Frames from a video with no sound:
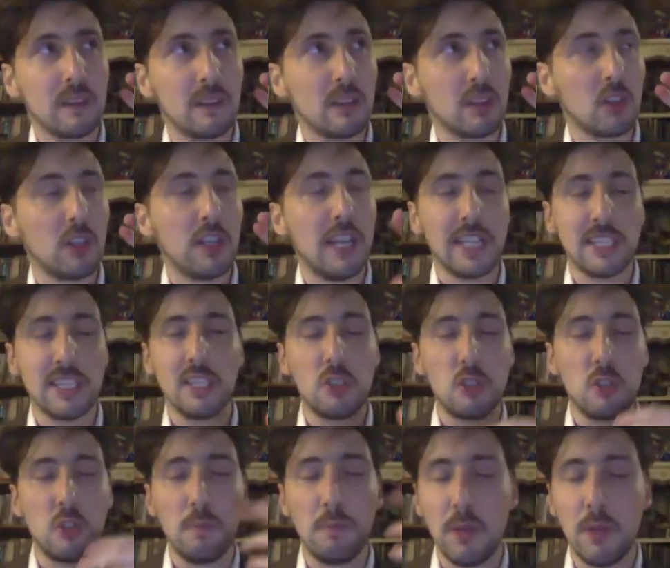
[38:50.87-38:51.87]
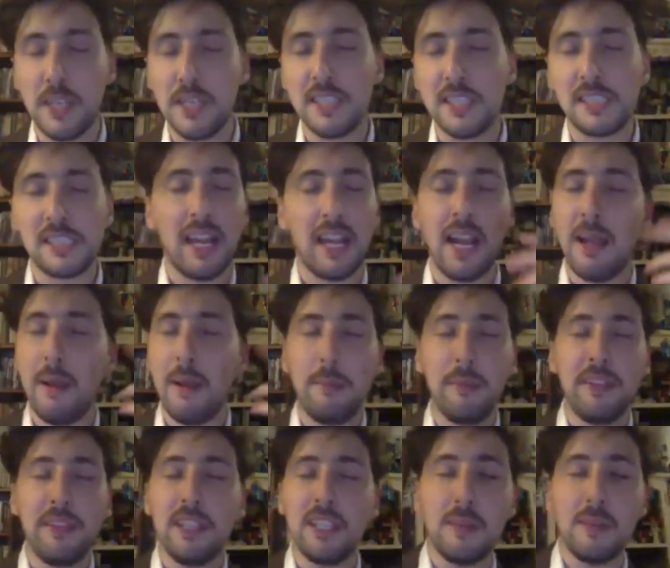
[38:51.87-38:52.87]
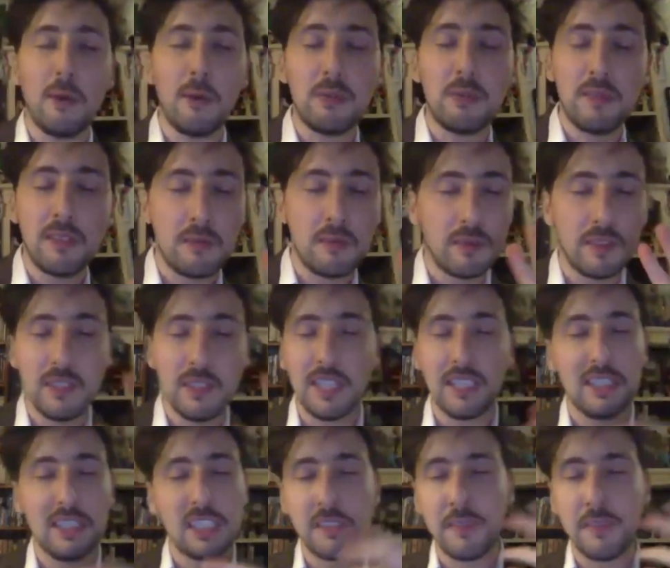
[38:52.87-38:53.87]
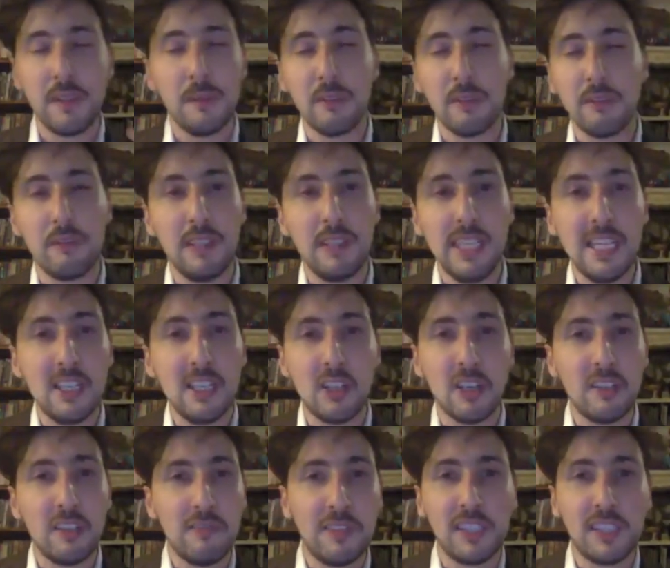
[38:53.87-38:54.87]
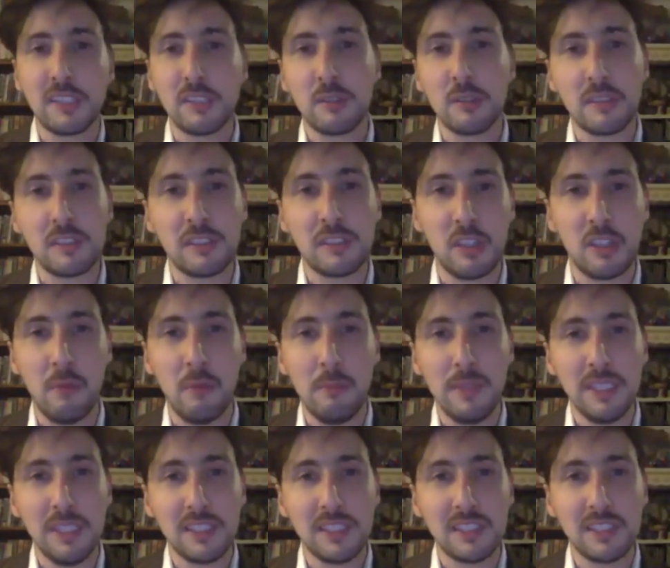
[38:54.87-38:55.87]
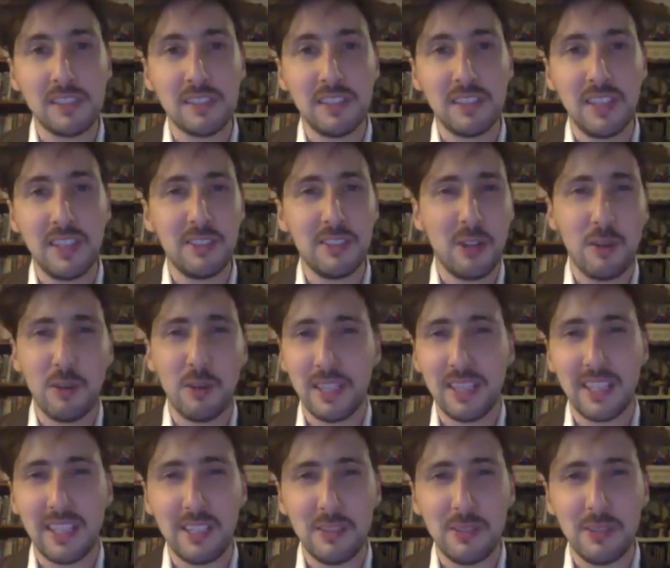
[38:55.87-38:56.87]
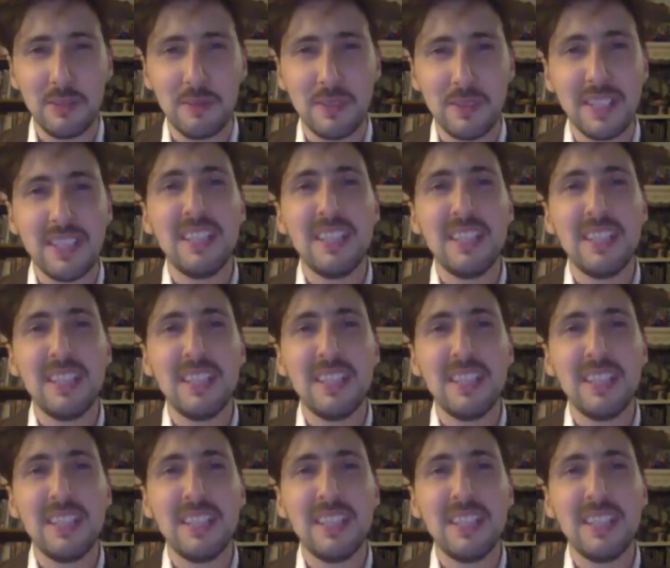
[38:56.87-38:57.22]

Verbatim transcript: connected to politics. I, am thinking about like this film of Lincoln versus zombies. I don't know, like mm-hmm. you know.